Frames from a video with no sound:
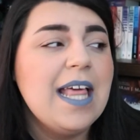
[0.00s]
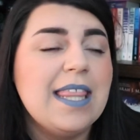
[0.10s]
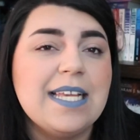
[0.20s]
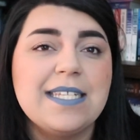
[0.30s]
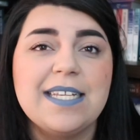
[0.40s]

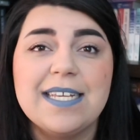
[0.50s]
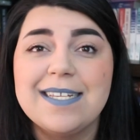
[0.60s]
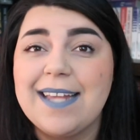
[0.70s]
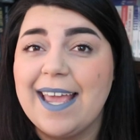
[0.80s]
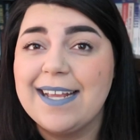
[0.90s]
This
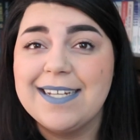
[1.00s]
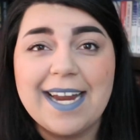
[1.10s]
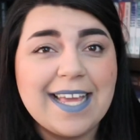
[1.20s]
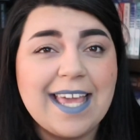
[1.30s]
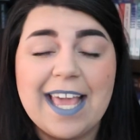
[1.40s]
is a
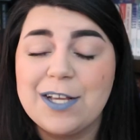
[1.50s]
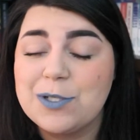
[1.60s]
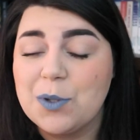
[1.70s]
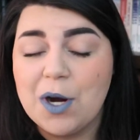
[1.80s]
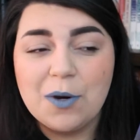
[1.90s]
Daddy Kink
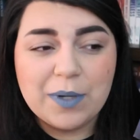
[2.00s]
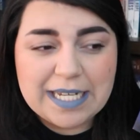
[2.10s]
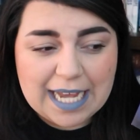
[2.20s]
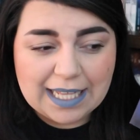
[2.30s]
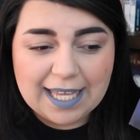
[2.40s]
Zorro
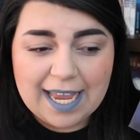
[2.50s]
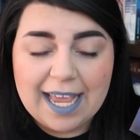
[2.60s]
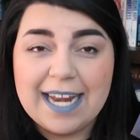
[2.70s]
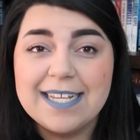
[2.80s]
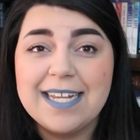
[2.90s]
retelling.
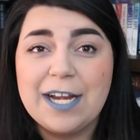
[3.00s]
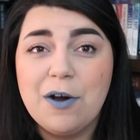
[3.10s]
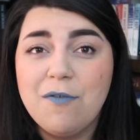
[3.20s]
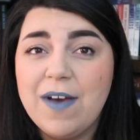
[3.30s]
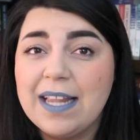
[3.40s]
It is a
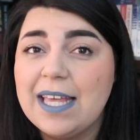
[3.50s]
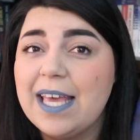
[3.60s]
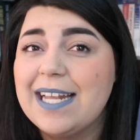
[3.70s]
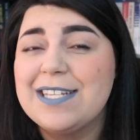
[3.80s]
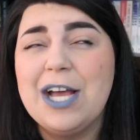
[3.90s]

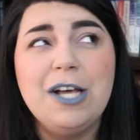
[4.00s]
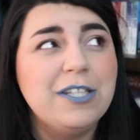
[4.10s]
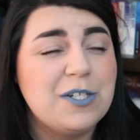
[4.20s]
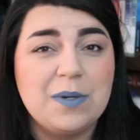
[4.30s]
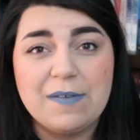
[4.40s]
novella. It is
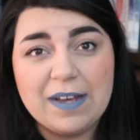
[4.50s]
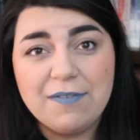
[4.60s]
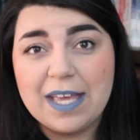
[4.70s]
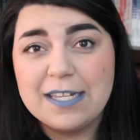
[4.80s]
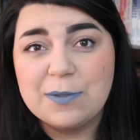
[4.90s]
only
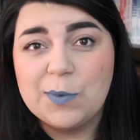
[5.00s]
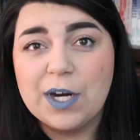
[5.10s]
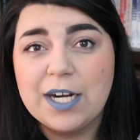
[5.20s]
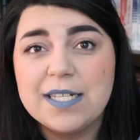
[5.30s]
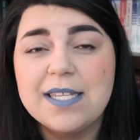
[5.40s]
25,000
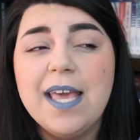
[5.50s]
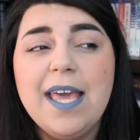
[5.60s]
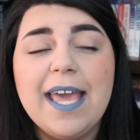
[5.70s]
words.